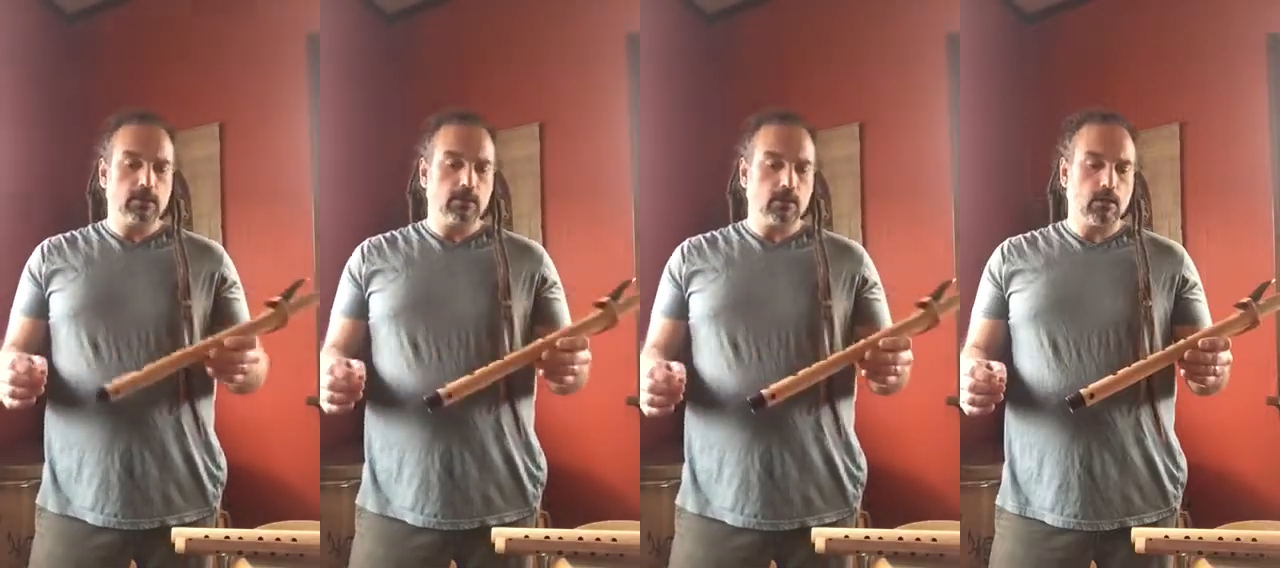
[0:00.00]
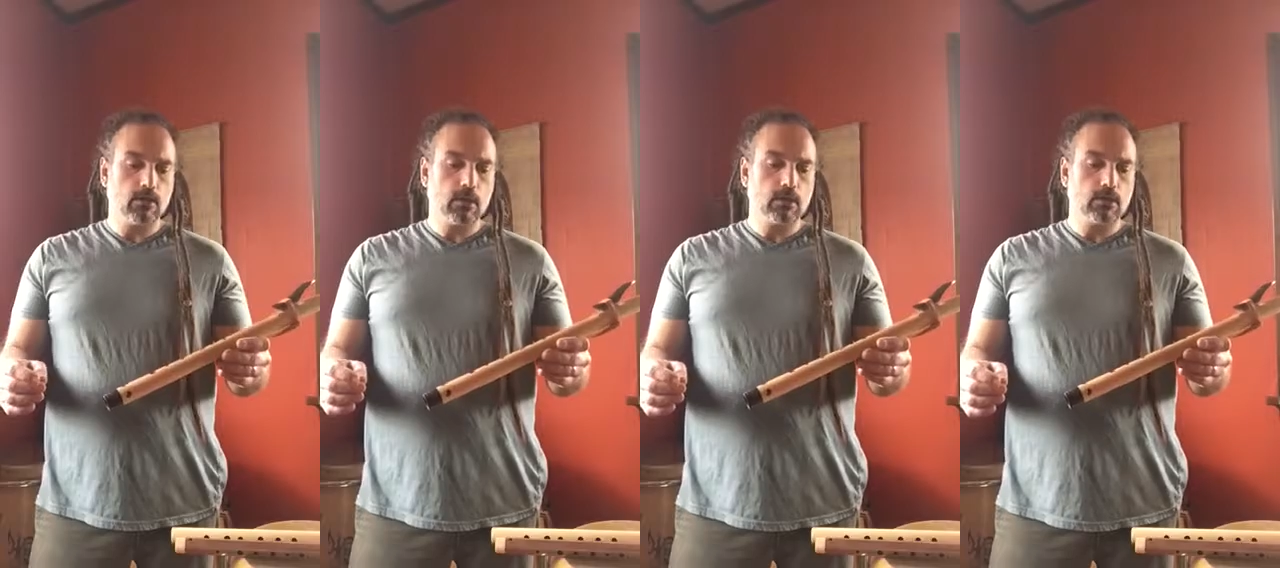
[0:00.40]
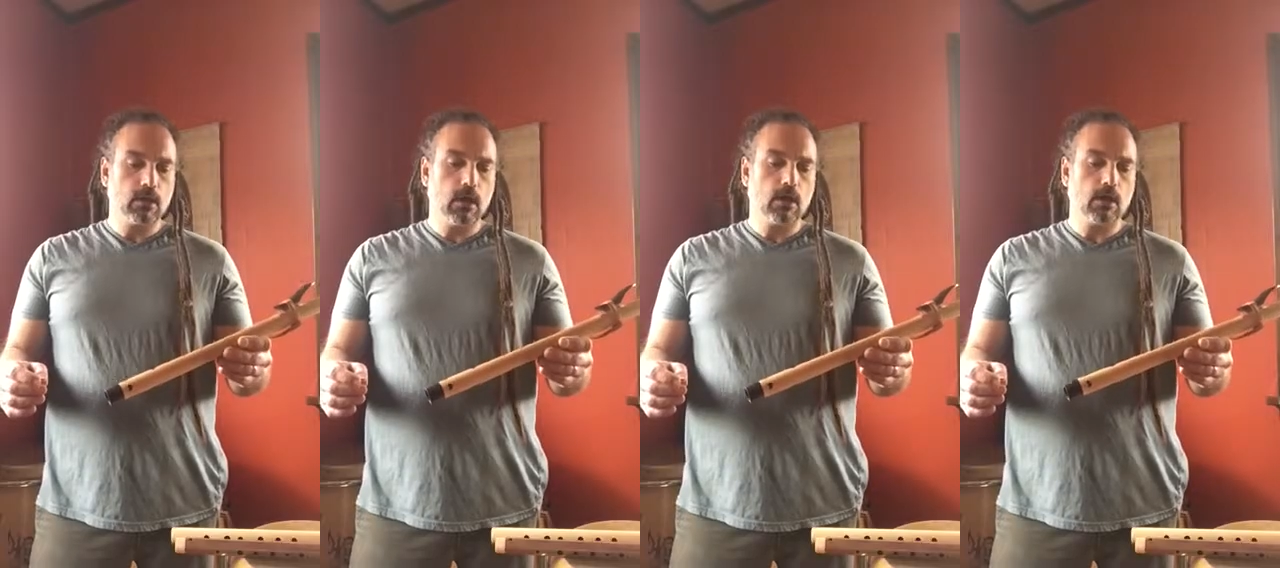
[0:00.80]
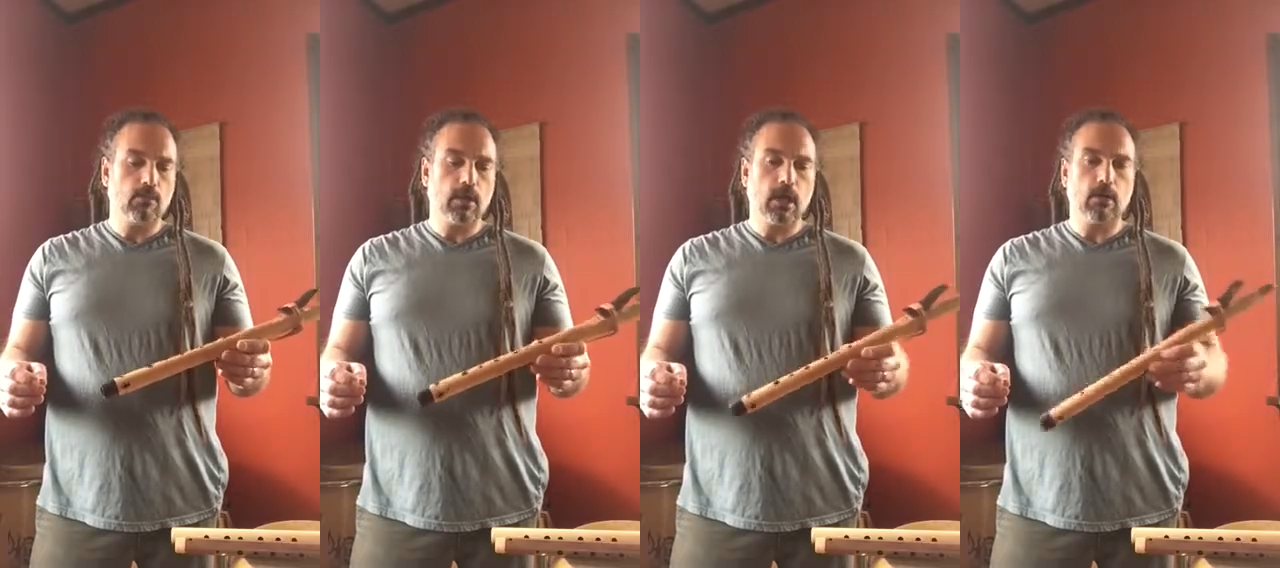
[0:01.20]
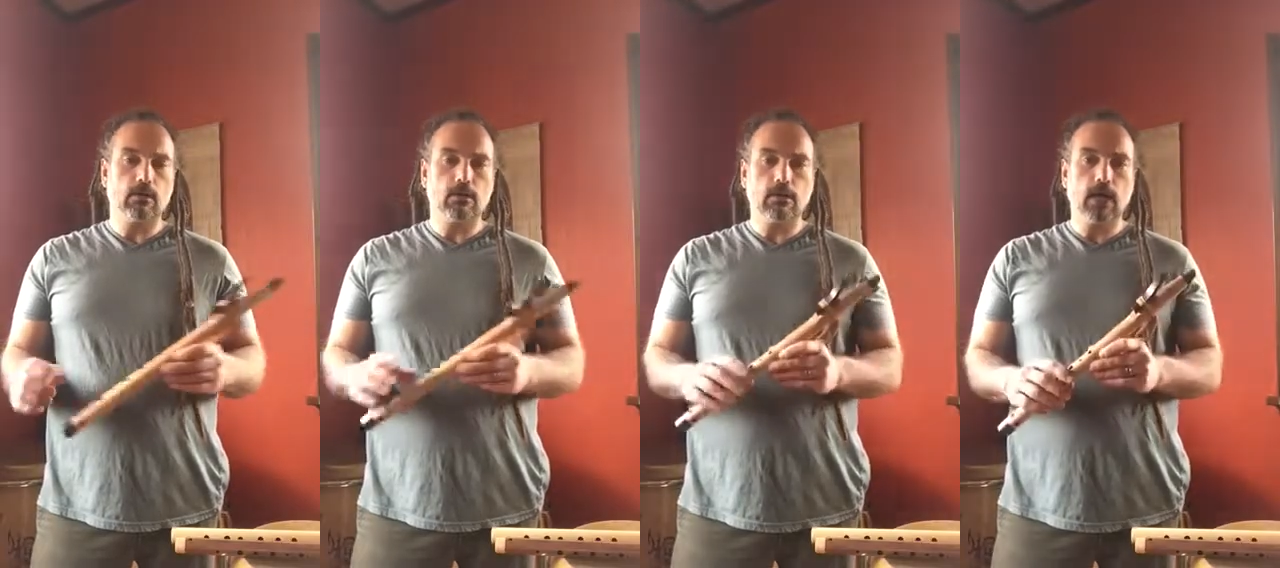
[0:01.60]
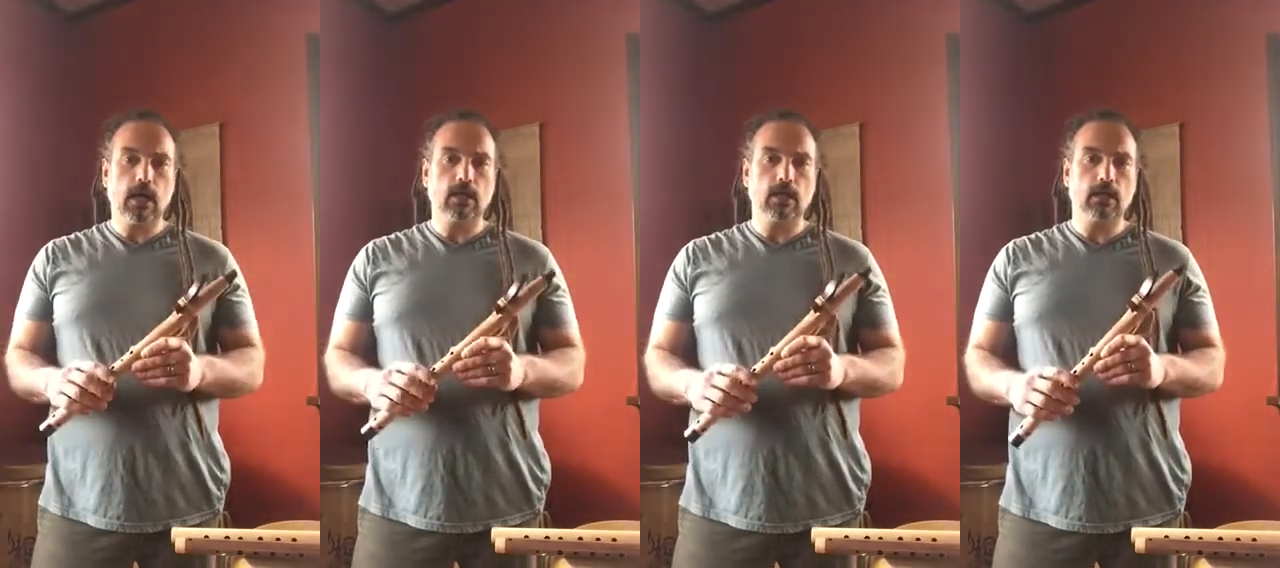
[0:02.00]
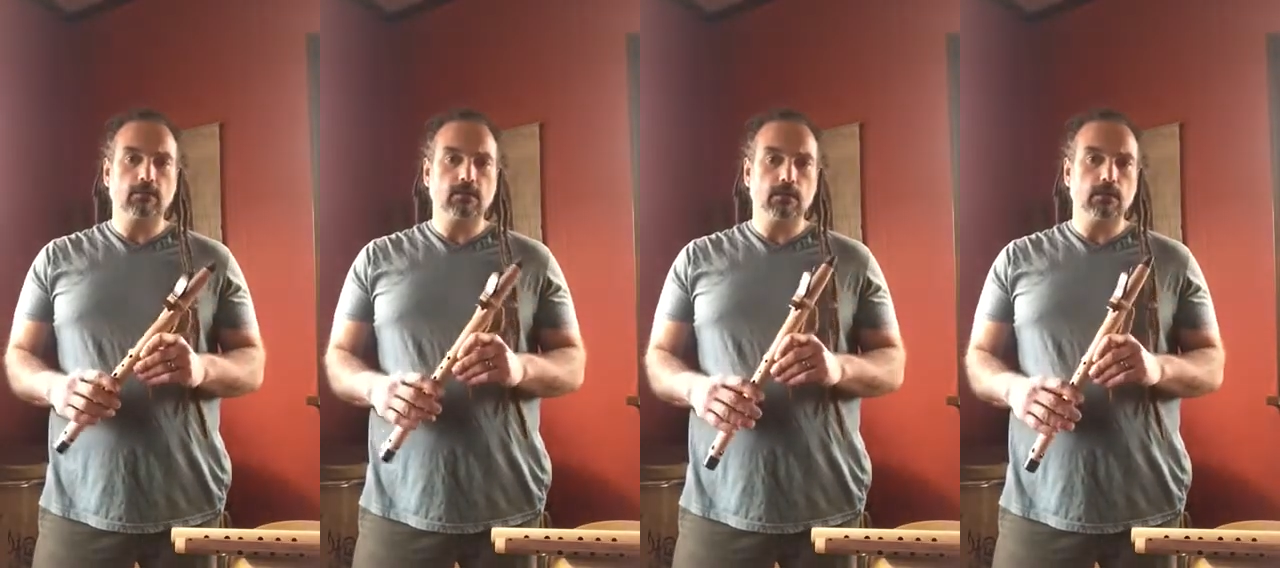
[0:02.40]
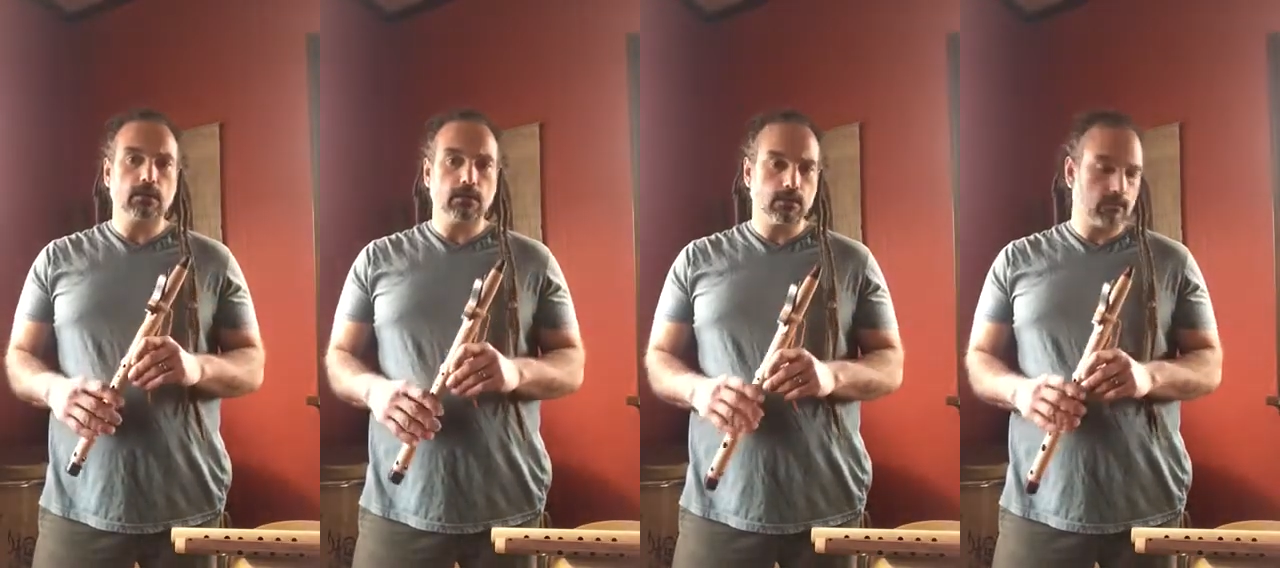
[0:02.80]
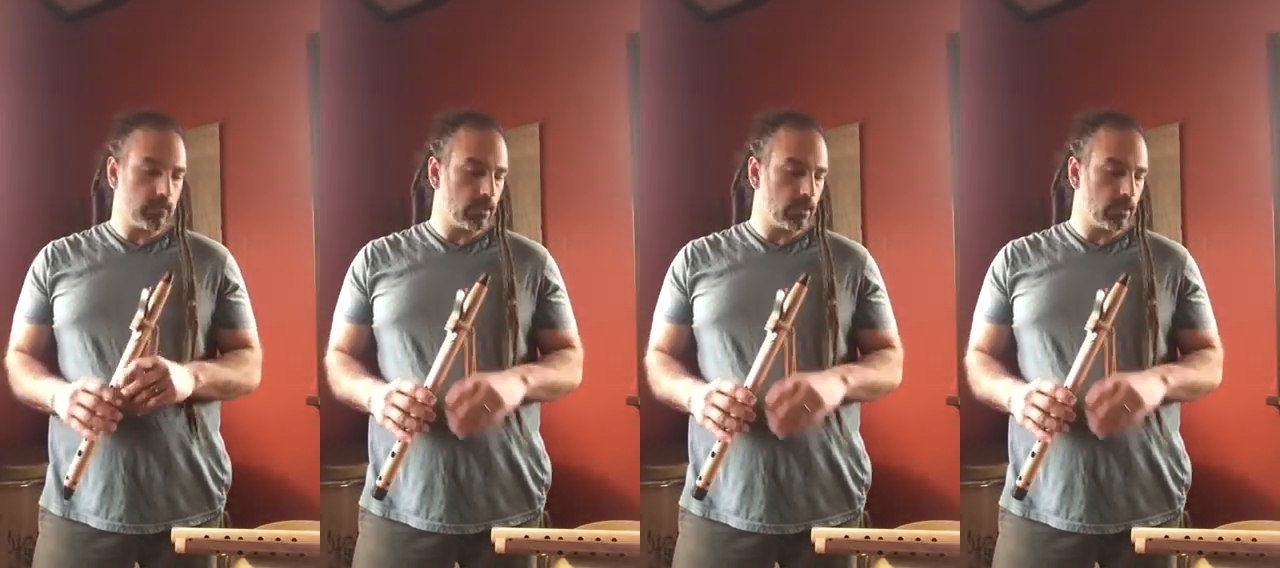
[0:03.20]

So we're going to talk about non-native tunings.